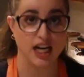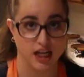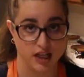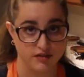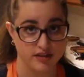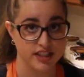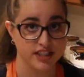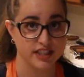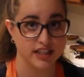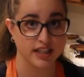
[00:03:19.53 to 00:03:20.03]

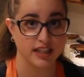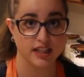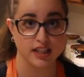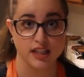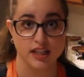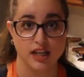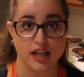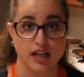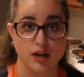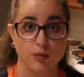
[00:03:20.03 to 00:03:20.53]
I've
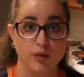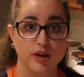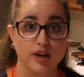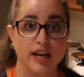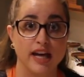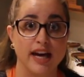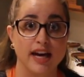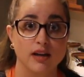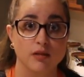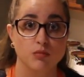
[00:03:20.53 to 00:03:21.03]
decided I
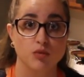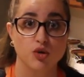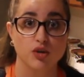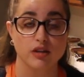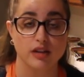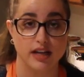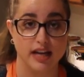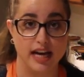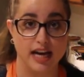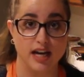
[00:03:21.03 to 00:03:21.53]
wanna add more
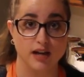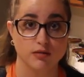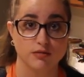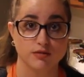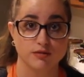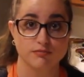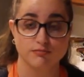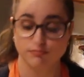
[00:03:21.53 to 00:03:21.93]
than half.